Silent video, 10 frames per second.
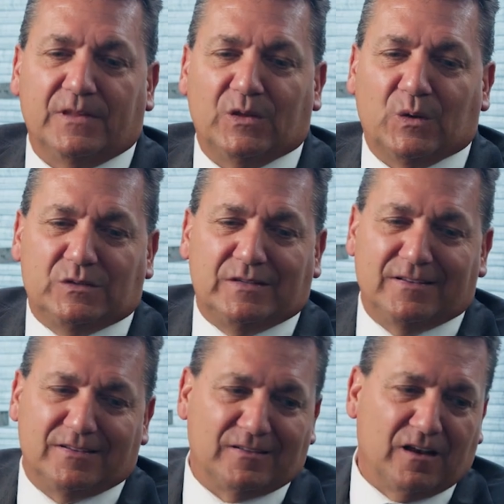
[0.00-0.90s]
You know,
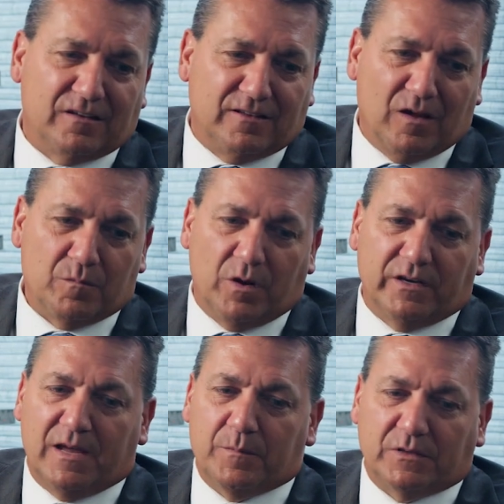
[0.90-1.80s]
this is gonna sound
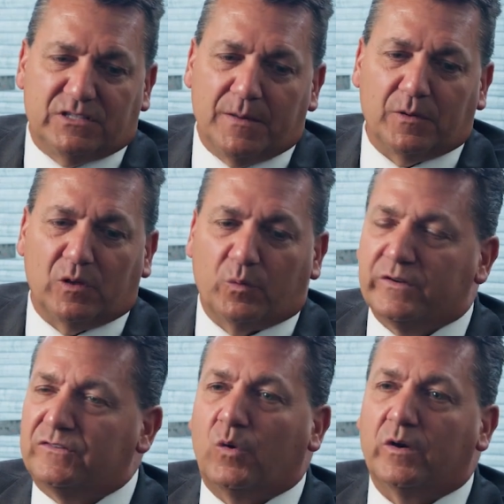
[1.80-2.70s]
mundane, but typical
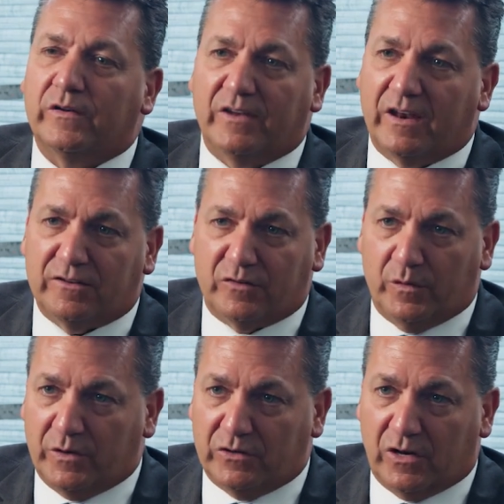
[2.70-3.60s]
restorative dentistry,
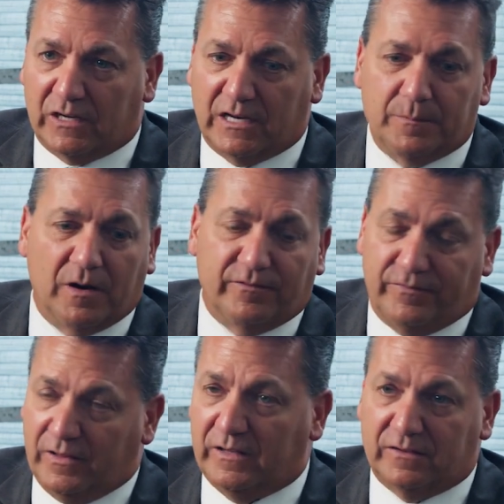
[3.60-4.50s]
when you're talking about
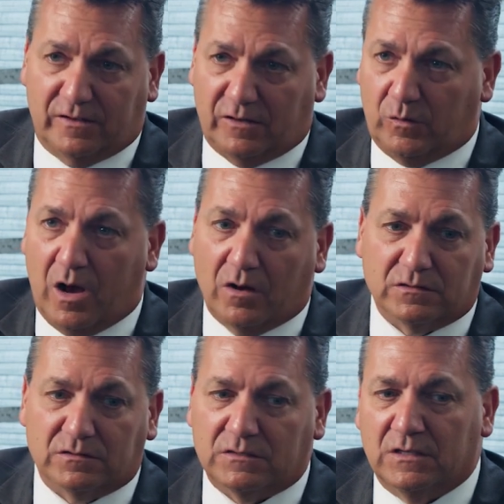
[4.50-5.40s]
fillings and
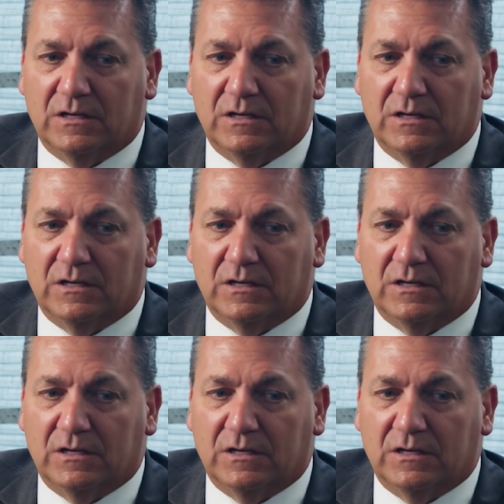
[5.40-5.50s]
crowns,